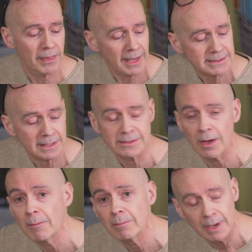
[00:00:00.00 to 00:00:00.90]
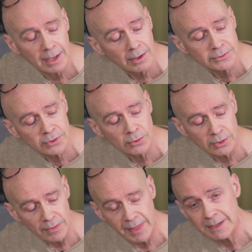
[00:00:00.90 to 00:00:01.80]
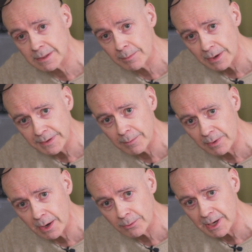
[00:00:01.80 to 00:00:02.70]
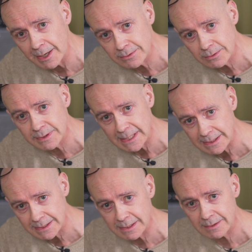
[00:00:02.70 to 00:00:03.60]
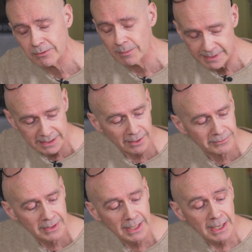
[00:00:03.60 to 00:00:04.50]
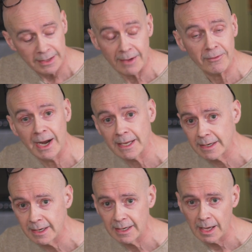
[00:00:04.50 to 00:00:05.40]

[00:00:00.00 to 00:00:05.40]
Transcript: things and some not so good things about them, but I would like to test it for myself. I never had an